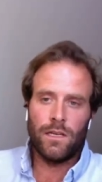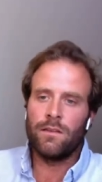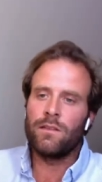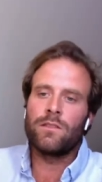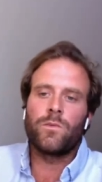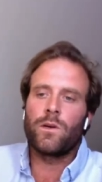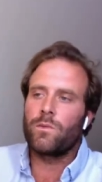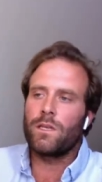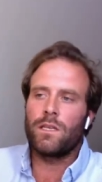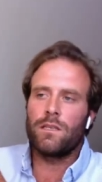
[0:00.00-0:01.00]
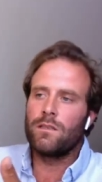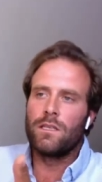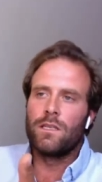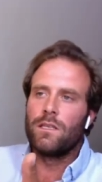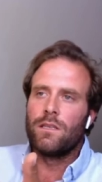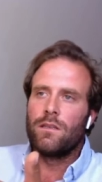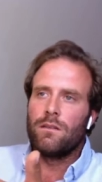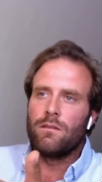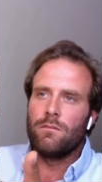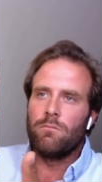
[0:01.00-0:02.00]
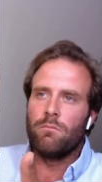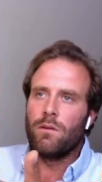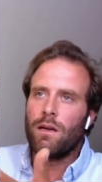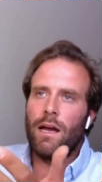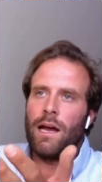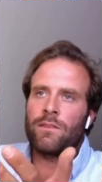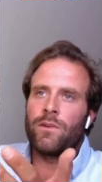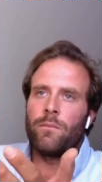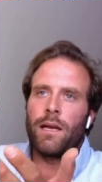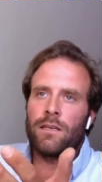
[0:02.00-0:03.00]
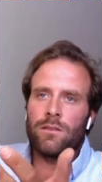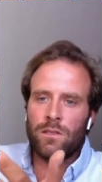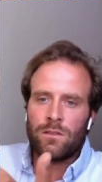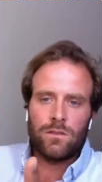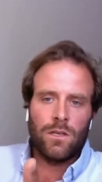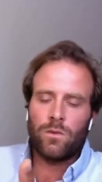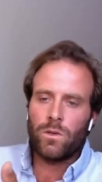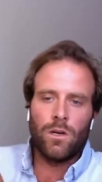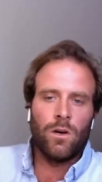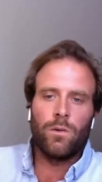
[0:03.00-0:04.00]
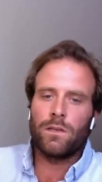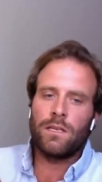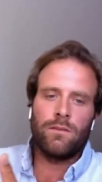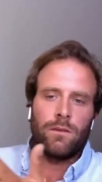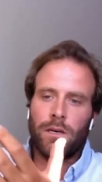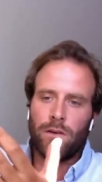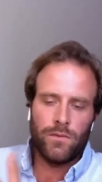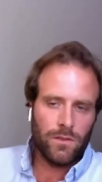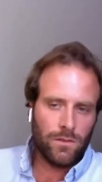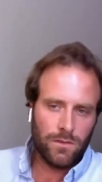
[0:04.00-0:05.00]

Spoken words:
And this is what we, as from 8 knots on, we always have it bow first.